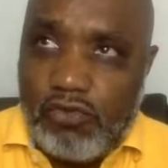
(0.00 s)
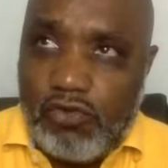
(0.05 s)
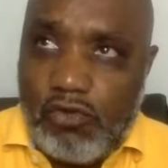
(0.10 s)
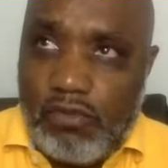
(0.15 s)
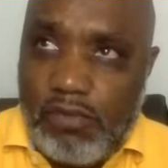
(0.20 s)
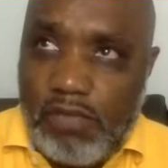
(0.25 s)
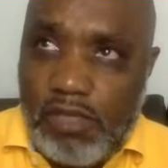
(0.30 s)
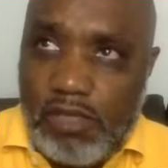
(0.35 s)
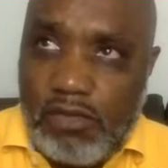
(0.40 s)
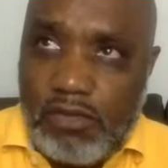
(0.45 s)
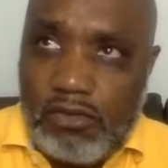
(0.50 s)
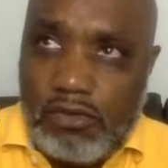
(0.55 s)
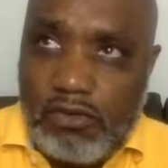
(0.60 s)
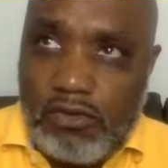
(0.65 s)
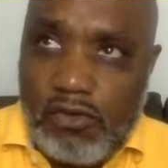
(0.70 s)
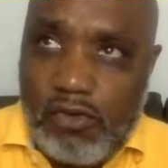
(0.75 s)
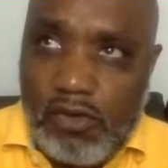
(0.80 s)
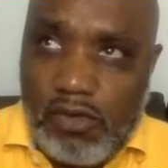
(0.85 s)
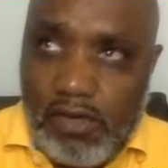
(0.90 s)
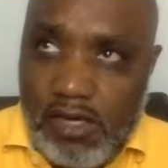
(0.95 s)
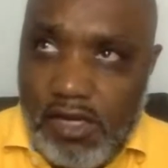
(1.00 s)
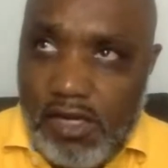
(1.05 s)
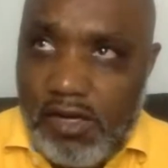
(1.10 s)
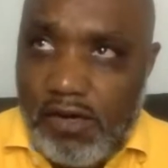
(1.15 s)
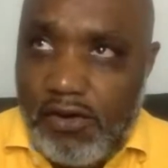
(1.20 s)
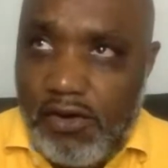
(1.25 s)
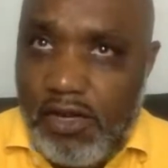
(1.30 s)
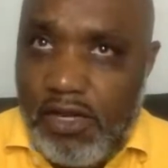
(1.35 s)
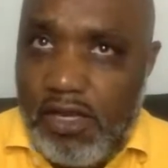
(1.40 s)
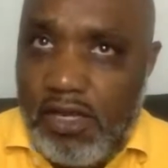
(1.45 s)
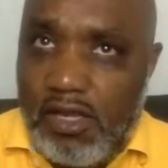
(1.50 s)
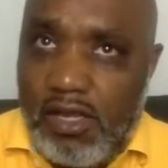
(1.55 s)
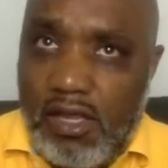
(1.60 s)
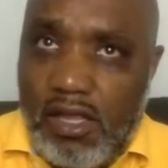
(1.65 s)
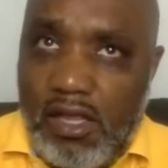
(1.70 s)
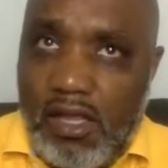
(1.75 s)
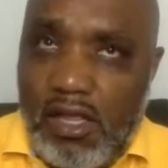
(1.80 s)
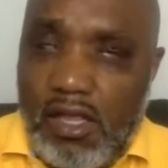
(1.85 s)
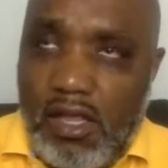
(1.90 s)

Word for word: Ruby Goat Dairy,